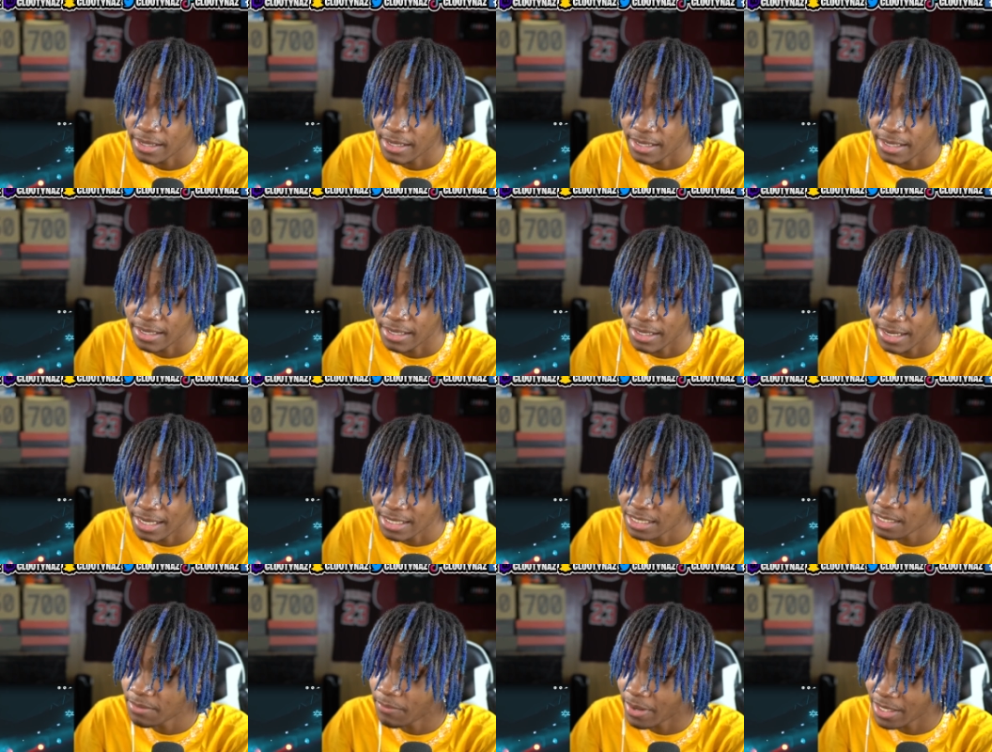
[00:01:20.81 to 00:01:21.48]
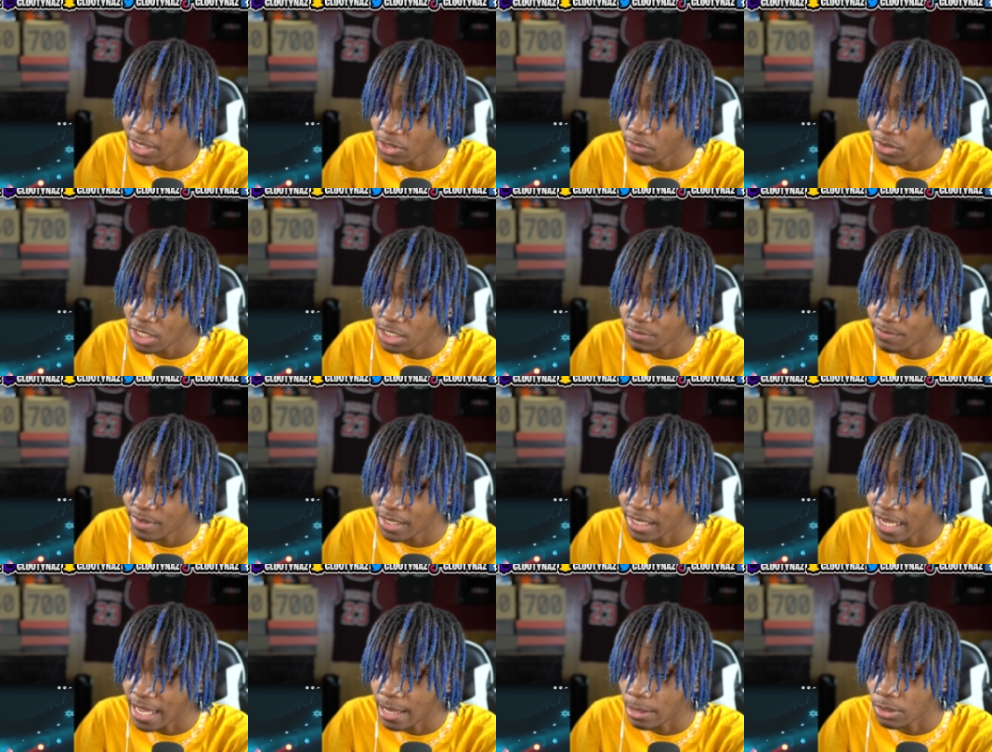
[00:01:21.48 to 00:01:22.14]
Doesn't Matuê speak
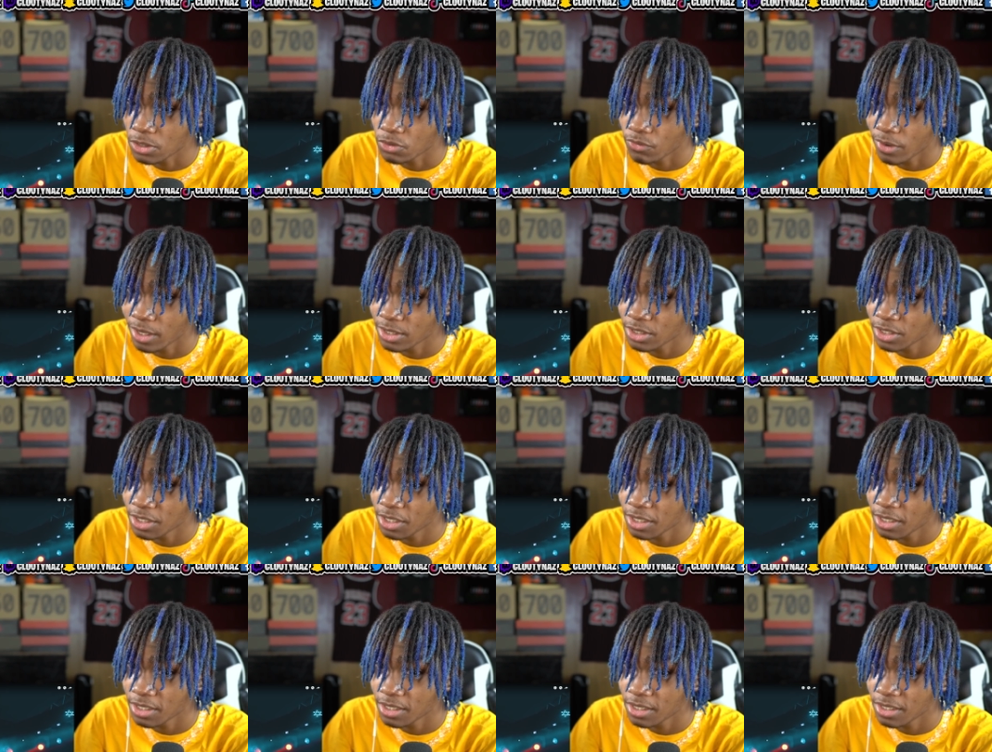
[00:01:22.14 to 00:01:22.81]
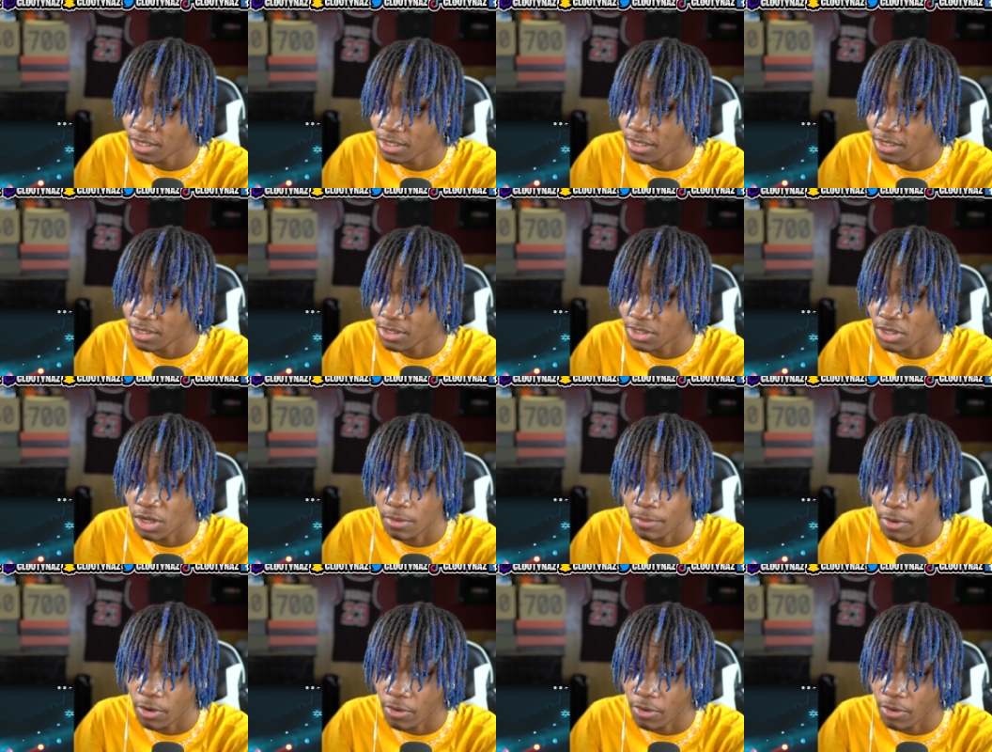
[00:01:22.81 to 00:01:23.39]
English, right, y'all? Yo, bro,